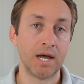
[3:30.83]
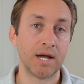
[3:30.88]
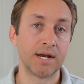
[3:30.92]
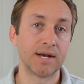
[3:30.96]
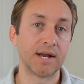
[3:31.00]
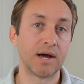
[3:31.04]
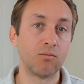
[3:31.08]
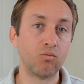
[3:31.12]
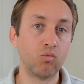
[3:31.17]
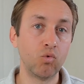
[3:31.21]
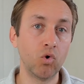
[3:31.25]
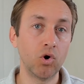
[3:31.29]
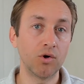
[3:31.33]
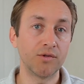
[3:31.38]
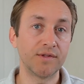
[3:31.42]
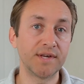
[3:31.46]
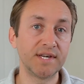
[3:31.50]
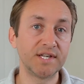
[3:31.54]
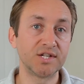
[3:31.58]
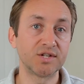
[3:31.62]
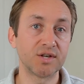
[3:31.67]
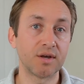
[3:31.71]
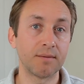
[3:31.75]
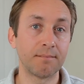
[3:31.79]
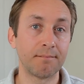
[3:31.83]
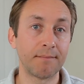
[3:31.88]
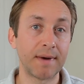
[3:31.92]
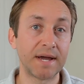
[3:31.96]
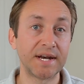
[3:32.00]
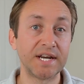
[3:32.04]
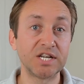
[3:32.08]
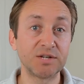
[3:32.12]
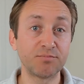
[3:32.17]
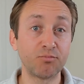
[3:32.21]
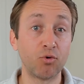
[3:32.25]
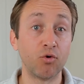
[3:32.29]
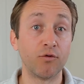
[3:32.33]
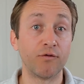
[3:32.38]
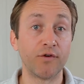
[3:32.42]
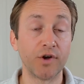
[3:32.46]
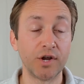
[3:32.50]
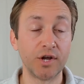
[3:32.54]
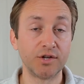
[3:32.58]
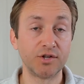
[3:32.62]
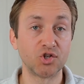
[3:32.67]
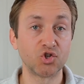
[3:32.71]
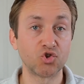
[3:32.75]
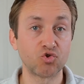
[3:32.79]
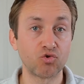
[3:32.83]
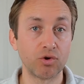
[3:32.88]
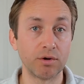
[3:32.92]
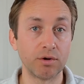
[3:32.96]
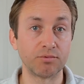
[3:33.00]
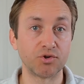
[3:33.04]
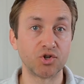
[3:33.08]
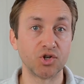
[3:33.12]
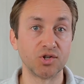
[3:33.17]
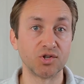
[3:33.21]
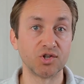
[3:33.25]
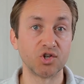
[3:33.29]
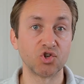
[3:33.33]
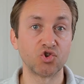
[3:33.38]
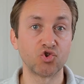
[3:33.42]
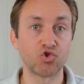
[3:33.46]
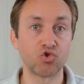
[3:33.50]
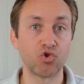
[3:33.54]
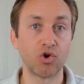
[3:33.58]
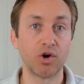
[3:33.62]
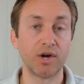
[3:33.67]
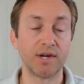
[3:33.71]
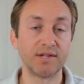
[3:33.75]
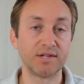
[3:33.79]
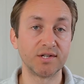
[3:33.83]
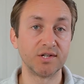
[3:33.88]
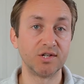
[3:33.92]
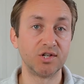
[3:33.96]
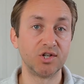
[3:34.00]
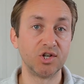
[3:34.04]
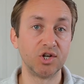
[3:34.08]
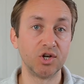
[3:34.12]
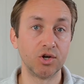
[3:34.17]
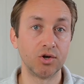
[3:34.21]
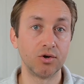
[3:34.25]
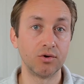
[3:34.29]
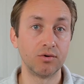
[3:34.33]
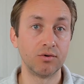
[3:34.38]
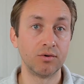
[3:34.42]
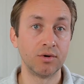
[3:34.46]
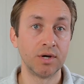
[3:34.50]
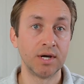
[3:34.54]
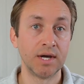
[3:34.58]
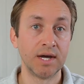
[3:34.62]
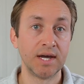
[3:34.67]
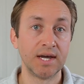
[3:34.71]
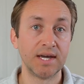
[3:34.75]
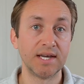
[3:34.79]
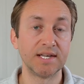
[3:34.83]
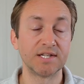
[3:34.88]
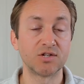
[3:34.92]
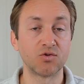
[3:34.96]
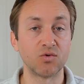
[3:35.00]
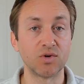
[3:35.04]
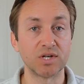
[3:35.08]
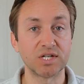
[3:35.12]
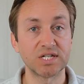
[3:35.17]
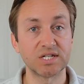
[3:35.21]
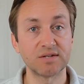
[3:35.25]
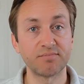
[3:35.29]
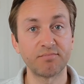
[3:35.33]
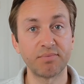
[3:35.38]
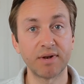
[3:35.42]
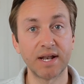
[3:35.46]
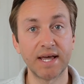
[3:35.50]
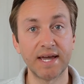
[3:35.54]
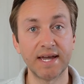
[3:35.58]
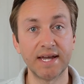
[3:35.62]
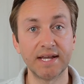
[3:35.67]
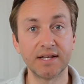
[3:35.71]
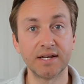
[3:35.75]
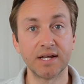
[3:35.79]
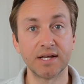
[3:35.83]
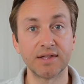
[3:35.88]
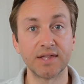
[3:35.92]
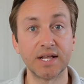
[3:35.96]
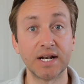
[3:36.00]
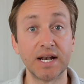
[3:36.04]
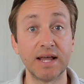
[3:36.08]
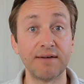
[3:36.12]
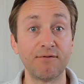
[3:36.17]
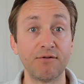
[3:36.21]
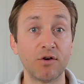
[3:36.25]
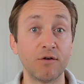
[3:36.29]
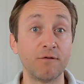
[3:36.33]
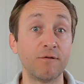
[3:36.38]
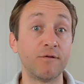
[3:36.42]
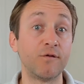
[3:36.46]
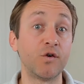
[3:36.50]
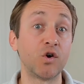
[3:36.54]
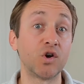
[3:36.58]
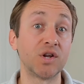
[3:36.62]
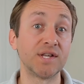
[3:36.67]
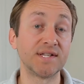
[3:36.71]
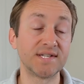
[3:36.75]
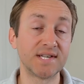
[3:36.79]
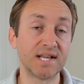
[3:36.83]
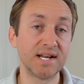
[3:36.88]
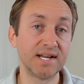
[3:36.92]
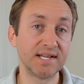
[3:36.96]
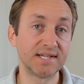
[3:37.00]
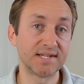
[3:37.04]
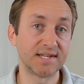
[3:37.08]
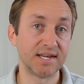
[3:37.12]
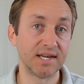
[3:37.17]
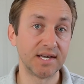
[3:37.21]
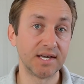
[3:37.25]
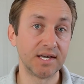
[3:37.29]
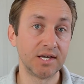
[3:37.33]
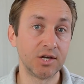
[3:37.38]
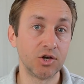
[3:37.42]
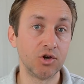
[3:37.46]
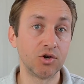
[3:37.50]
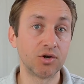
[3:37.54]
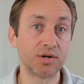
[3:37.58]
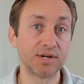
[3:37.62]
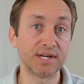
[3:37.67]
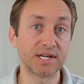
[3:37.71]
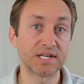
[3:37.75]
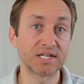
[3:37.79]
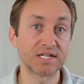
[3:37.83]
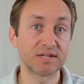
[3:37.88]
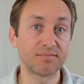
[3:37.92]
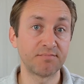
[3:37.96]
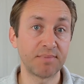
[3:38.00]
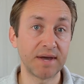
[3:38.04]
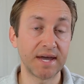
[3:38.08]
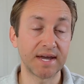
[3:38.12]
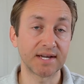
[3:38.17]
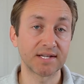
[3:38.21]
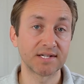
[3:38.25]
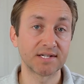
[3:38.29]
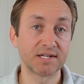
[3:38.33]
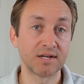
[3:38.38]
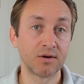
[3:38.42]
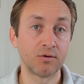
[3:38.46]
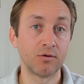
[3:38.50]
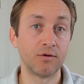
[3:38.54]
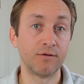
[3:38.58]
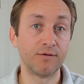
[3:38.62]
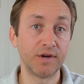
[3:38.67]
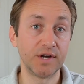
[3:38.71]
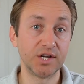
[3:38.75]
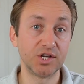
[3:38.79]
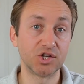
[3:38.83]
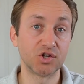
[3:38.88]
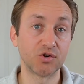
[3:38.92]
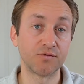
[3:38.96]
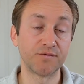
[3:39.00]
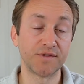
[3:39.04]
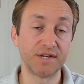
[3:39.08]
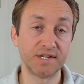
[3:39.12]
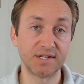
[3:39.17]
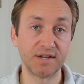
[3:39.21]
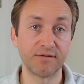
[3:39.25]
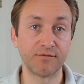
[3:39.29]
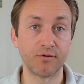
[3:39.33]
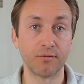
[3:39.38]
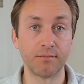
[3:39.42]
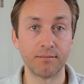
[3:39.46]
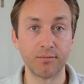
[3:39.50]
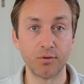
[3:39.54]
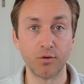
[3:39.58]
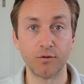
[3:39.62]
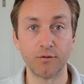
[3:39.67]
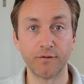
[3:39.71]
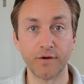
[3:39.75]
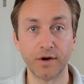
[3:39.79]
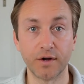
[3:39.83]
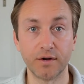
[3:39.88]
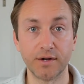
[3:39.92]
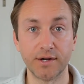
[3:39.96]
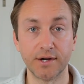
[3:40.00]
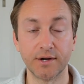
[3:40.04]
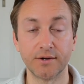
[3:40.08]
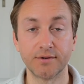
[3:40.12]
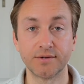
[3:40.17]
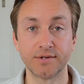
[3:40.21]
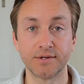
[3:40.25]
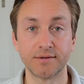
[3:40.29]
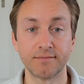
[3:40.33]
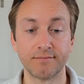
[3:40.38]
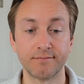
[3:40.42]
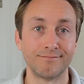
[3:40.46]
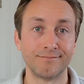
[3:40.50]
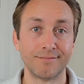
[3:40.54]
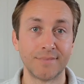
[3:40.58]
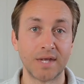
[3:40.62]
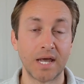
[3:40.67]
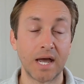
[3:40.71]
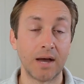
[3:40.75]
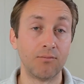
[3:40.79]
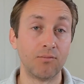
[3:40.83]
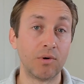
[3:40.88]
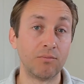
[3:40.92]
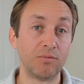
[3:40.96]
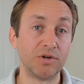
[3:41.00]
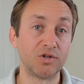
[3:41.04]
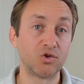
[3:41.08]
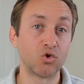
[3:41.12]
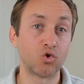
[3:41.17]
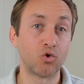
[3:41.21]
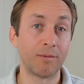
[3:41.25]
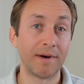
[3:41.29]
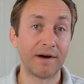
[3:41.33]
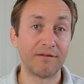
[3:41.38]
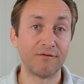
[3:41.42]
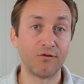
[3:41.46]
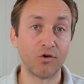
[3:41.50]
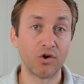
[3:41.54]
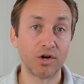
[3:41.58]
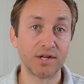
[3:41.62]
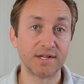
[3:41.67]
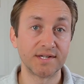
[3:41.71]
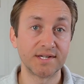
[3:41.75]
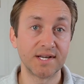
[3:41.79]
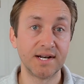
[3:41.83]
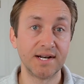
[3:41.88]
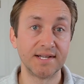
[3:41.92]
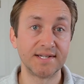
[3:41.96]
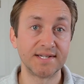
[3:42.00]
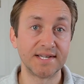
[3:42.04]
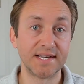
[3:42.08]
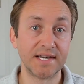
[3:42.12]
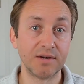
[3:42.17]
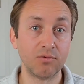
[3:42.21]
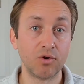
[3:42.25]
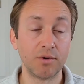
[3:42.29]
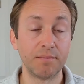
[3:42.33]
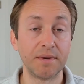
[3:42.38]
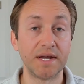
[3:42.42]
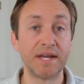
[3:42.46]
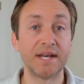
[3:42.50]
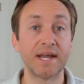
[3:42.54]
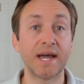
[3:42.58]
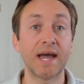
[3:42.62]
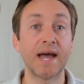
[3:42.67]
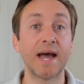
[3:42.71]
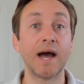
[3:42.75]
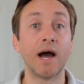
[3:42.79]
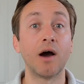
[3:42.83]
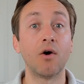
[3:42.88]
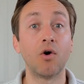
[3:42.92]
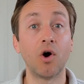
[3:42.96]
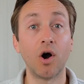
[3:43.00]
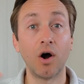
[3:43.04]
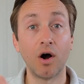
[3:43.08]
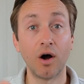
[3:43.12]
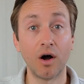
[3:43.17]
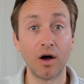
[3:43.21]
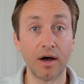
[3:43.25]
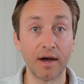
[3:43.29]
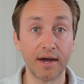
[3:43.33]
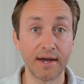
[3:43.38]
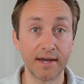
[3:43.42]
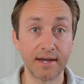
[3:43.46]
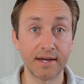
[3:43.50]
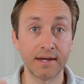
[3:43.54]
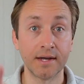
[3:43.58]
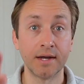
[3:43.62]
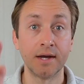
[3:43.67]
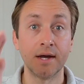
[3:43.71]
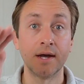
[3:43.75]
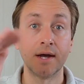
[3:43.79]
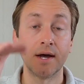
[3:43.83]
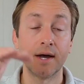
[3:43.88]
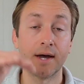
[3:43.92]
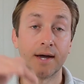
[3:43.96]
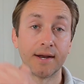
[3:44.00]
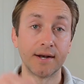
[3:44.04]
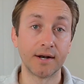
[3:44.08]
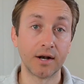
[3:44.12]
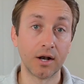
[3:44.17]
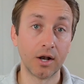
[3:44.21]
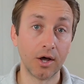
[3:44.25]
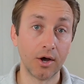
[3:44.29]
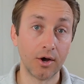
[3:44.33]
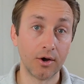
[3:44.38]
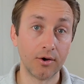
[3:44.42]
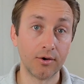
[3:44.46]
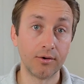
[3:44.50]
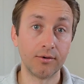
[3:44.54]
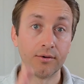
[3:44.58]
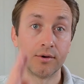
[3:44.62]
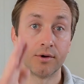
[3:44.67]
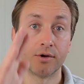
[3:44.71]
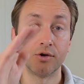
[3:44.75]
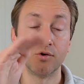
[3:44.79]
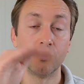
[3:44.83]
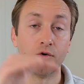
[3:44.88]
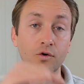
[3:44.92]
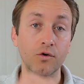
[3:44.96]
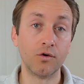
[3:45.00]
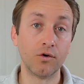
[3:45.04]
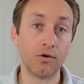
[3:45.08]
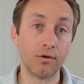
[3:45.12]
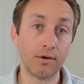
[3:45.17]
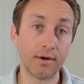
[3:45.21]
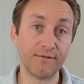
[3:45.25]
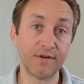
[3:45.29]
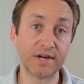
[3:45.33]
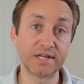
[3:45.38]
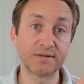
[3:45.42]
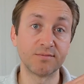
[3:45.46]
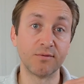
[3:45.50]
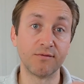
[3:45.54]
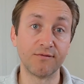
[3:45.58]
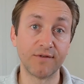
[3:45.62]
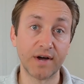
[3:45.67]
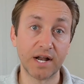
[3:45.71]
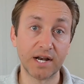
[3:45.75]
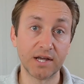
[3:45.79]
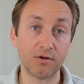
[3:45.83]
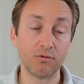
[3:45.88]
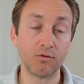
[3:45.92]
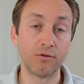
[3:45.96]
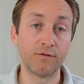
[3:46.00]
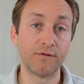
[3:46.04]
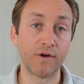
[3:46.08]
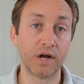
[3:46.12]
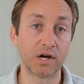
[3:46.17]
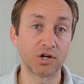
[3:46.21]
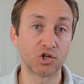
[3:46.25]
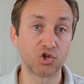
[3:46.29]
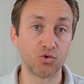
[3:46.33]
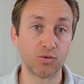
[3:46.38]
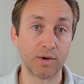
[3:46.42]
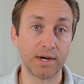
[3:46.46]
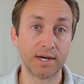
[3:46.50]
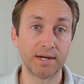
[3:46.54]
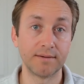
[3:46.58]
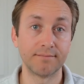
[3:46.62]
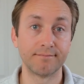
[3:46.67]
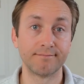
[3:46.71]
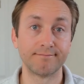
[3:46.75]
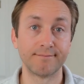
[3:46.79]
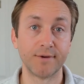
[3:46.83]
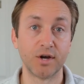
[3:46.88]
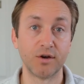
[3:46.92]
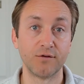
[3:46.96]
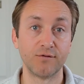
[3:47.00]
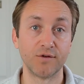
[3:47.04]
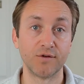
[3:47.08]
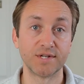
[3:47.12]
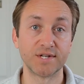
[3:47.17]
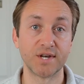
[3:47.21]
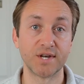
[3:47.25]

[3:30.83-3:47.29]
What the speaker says: Now, what these managed portfolio descriptions are trying to do is to explain the level of volatility you could expect with each of these different portfolios. And when we talk about volatility, we mean how high and low your investment value will fluctuate over